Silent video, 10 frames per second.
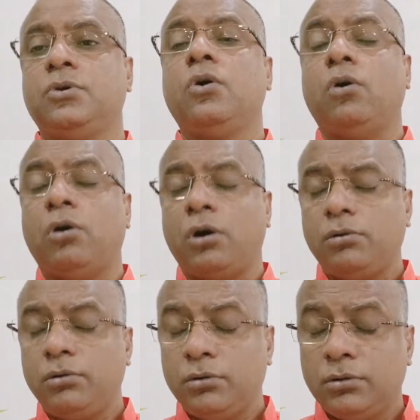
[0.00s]

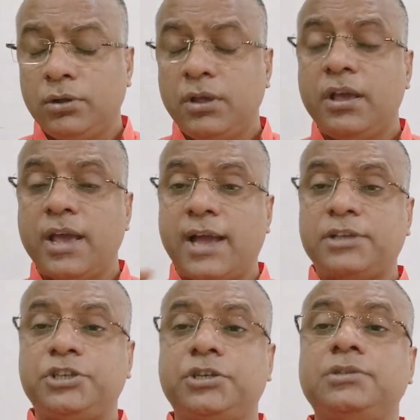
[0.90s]
or
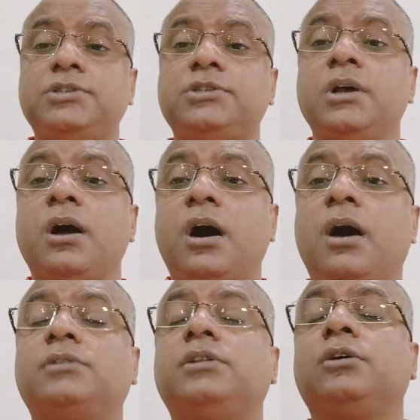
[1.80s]
actions
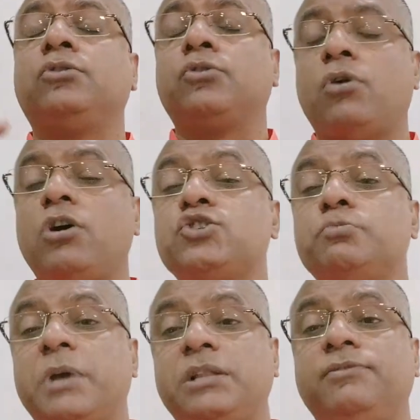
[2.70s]
are the
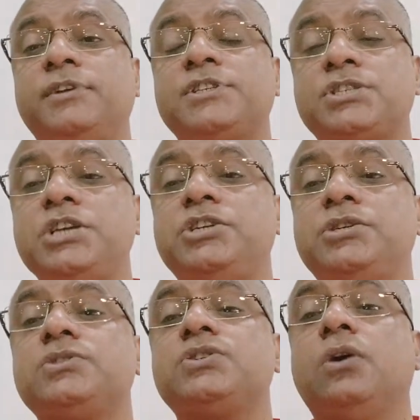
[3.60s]
gross
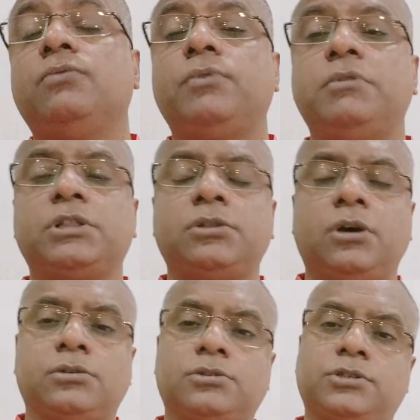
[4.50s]
manifestations of our
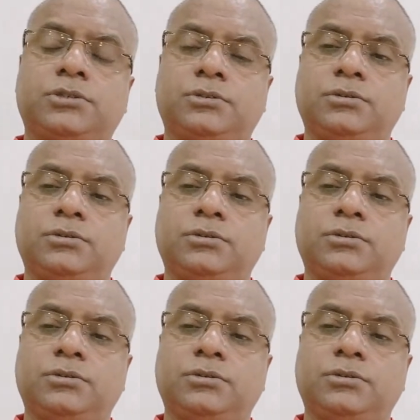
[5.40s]
thoughts.